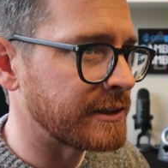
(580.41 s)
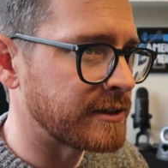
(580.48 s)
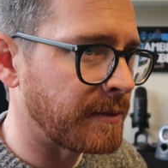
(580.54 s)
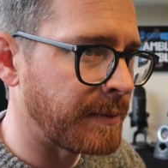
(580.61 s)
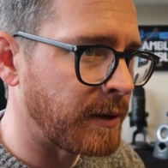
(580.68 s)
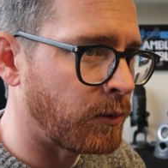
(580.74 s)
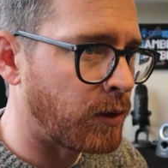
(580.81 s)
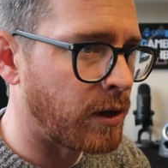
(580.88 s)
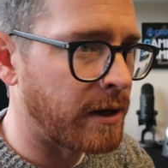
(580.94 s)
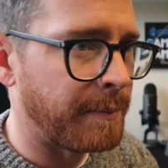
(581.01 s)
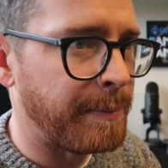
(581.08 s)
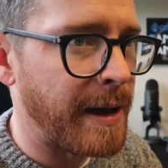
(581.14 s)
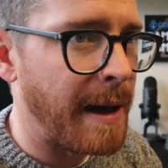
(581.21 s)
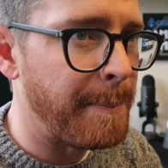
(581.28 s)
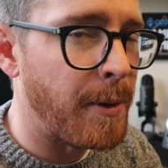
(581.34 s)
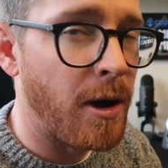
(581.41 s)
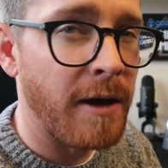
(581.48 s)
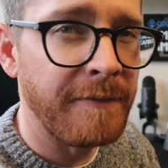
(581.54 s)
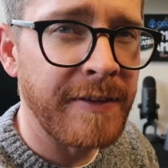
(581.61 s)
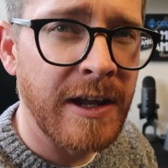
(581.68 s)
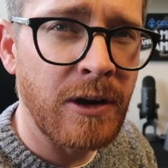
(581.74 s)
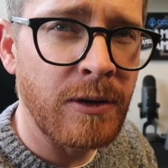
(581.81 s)
It's something we're going to pop
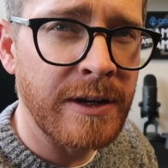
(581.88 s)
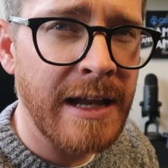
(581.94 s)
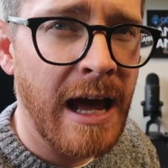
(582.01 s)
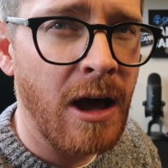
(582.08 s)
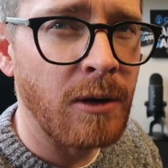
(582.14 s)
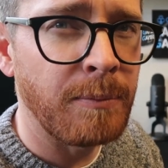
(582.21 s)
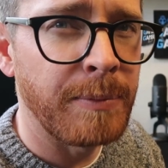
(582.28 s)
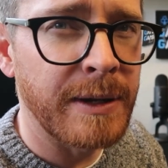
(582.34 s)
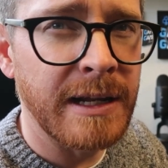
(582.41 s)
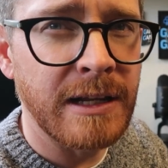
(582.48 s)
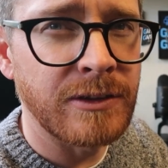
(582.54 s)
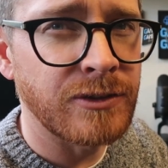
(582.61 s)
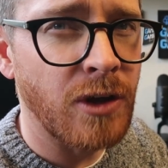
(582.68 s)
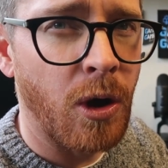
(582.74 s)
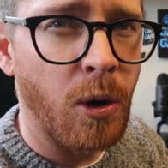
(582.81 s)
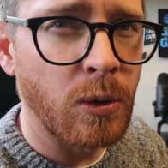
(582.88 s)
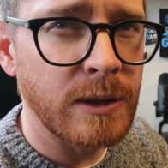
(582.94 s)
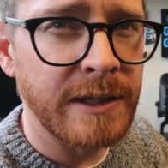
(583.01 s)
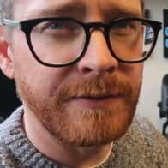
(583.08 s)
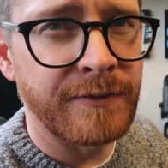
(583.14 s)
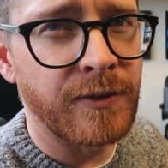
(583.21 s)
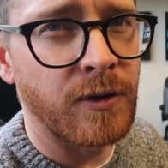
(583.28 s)
off here and now, but it's
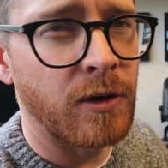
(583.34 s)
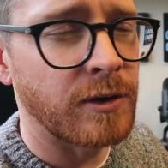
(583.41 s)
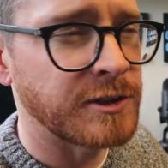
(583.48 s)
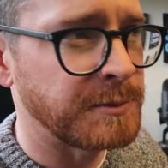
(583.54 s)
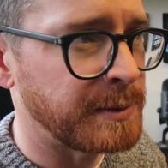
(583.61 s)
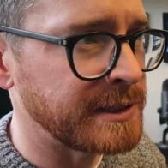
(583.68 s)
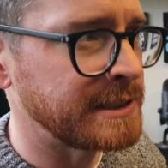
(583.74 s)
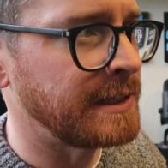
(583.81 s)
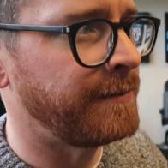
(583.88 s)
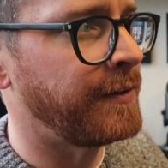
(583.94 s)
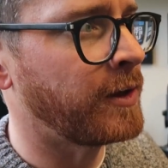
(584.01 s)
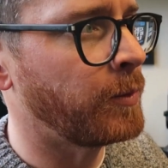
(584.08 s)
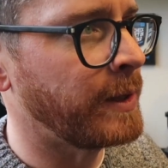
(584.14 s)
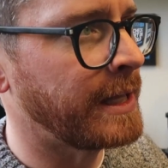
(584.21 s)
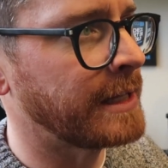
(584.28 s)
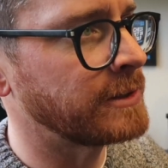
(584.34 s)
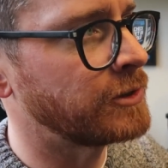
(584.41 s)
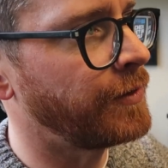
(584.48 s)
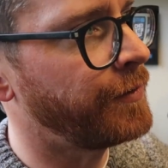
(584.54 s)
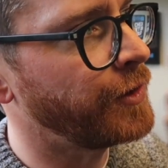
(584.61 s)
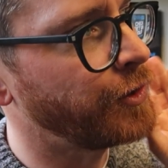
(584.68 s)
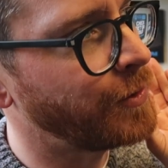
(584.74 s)
only for specific
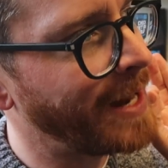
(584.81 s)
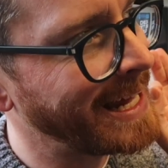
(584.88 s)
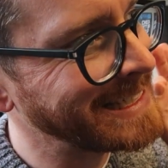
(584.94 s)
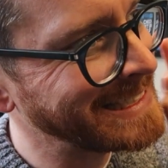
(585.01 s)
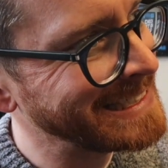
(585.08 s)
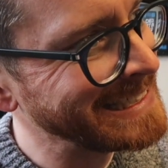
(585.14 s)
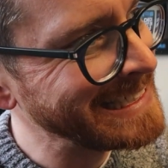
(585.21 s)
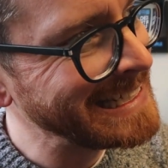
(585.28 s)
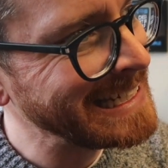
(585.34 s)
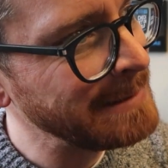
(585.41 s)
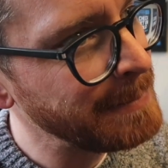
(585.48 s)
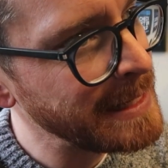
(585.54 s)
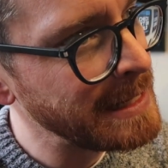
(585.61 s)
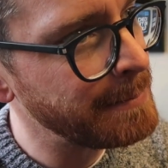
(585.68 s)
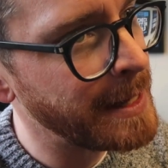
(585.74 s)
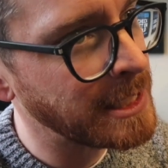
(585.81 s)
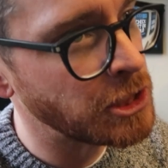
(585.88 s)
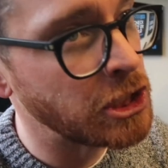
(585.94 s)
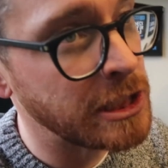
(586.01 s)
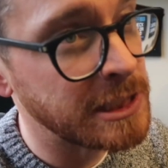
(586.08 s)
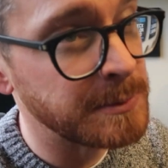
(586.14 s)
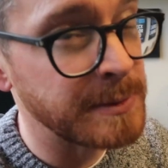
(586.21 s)
weekends. So if you do not see me
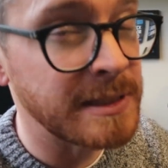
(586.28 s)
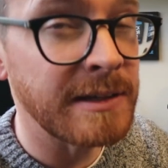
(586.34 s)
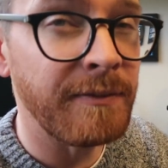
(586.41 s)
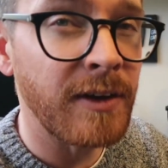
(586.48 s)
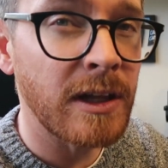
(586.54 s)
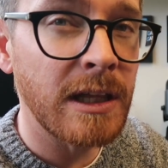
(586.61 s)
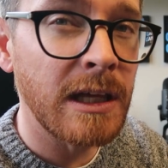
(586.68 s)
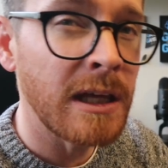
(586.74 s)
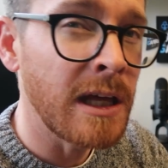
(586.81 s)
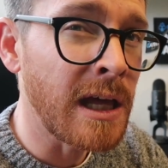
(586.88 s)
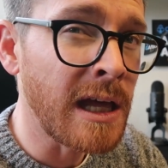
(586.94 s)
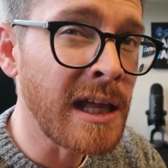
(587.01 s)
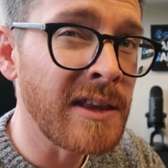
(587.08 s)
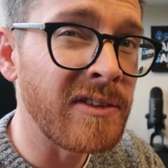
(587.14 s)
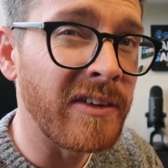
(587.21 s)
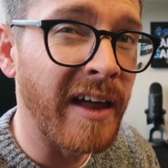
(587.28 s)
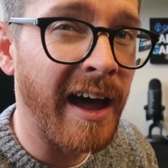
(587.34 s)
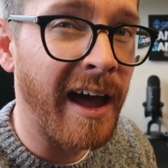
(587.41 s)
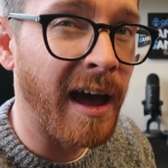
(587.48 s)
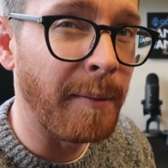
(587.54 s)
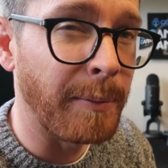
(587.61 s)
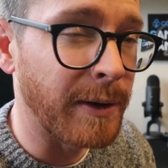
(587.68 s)
mention it specifically, it's
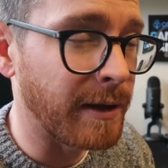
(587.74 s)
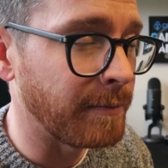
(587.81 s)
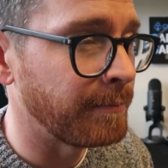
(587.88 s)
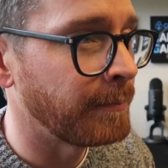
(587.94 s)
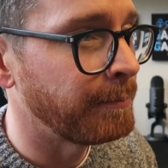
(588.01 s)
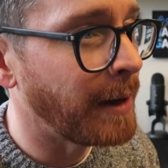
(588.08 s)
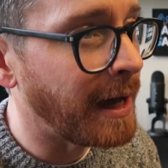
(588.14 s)
not happening.